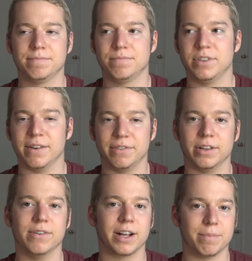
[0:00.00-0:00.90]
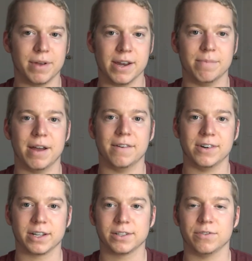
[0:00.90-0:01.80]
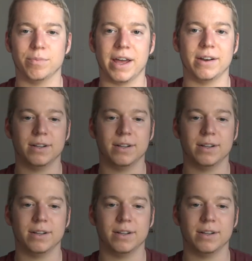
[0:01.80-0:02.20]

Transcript: recommend Mavericks for battery